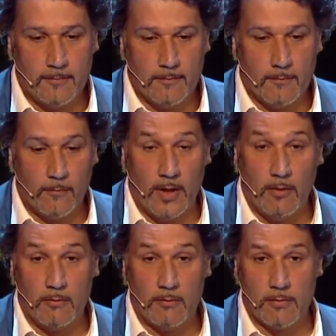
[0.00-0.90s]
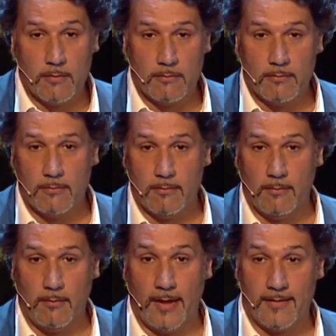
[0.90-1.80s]
We use
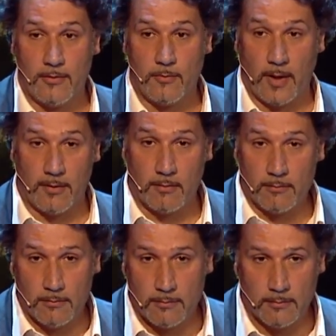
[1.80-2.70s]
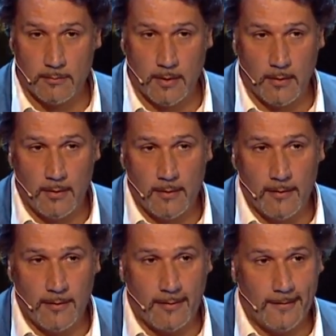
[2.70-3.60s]
licensed spectrum.
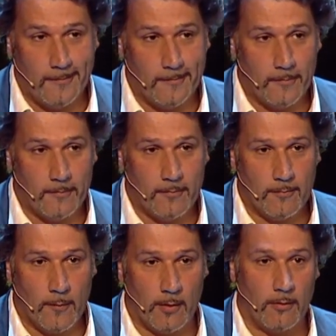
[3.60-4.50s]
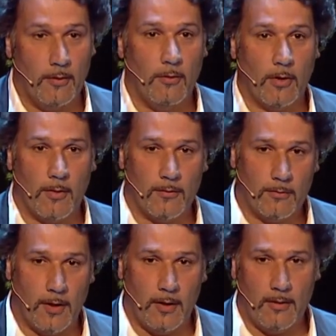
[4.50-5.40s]
LoRaWAN
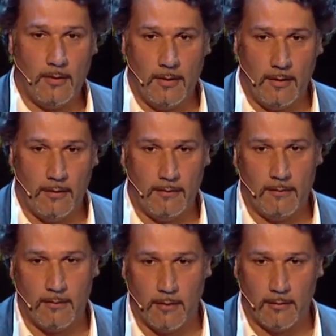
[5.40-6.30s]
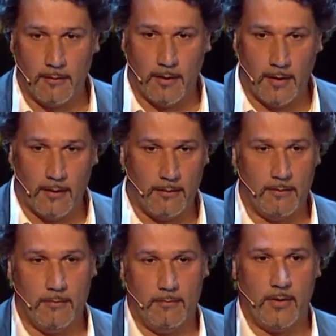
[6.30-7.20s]
today is
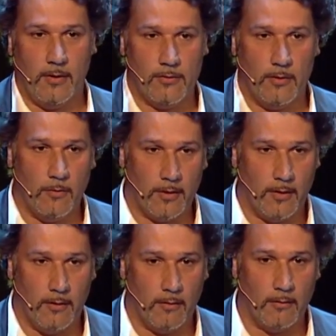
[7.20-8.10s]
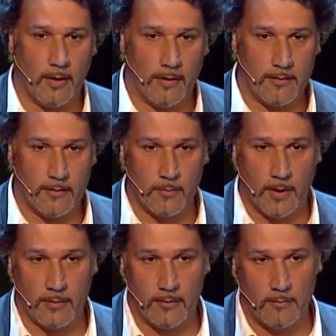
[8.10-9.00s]
traditionally working non-licensed spectrum.